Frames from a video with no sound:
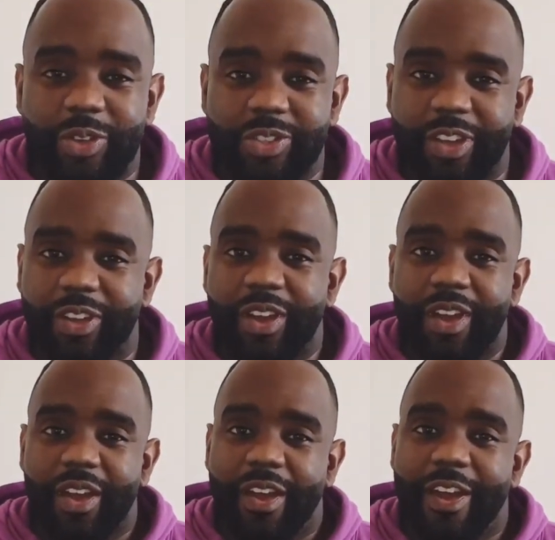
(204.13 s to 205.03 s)
So
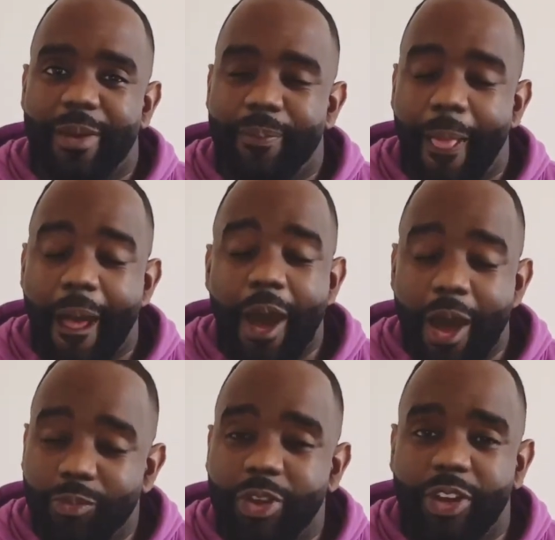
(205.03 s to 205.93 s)

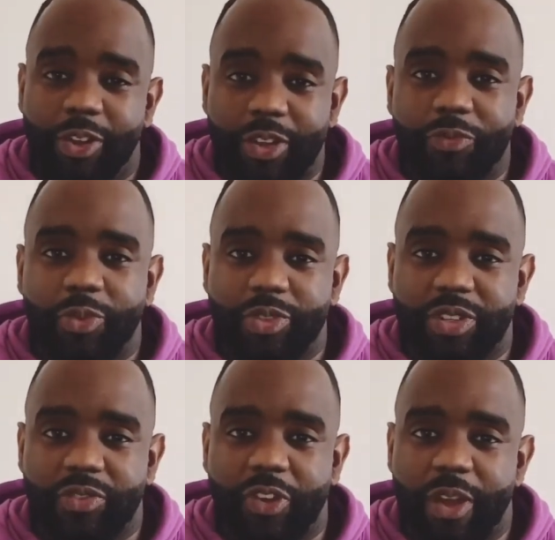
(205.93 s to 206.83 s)
I'm really looking forward to
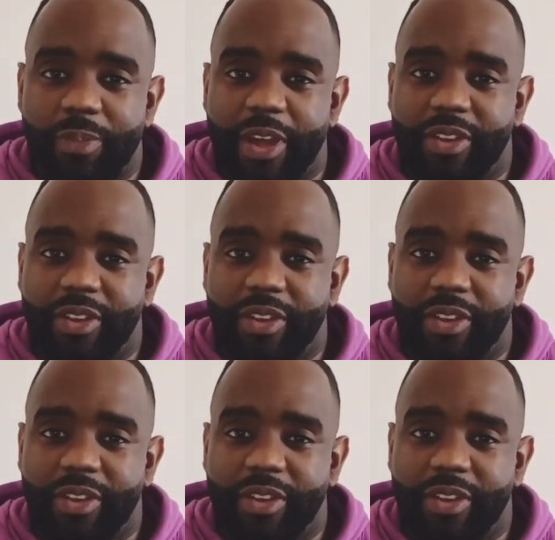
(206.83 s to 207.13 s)
this fight, man.